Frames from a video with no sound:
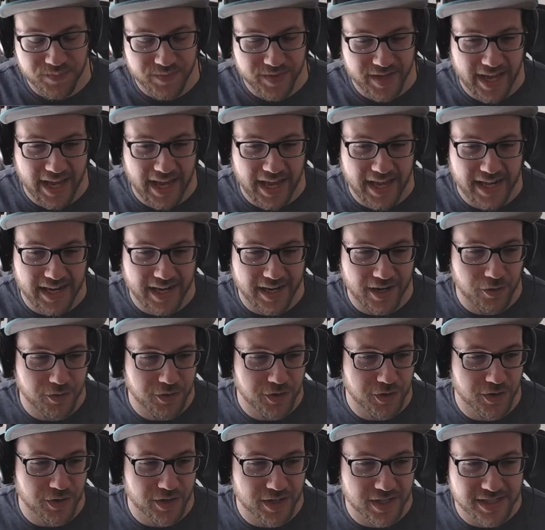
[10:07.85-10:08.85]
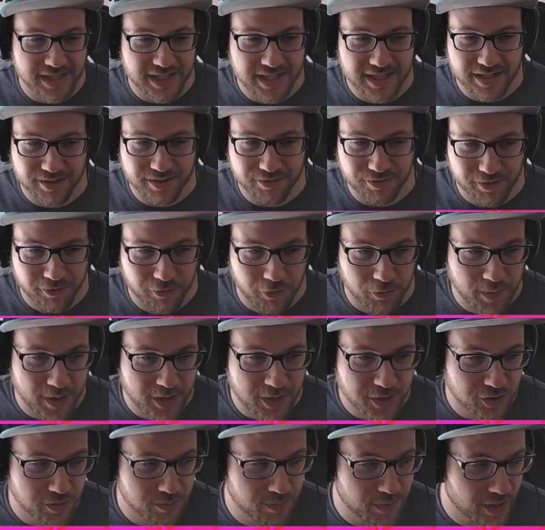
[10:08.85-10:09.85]
and I know that you're going to see different
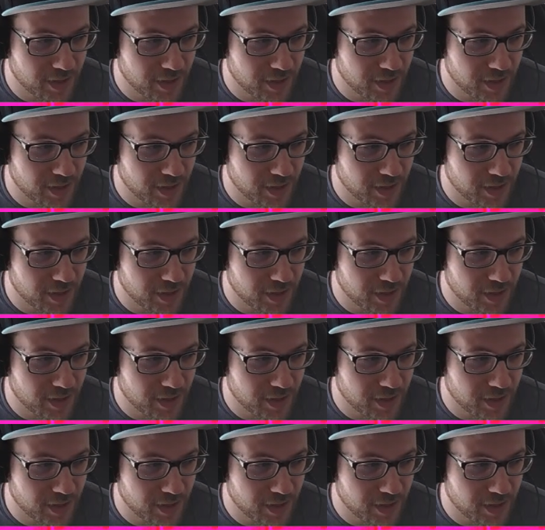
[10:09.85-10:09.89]
information, but I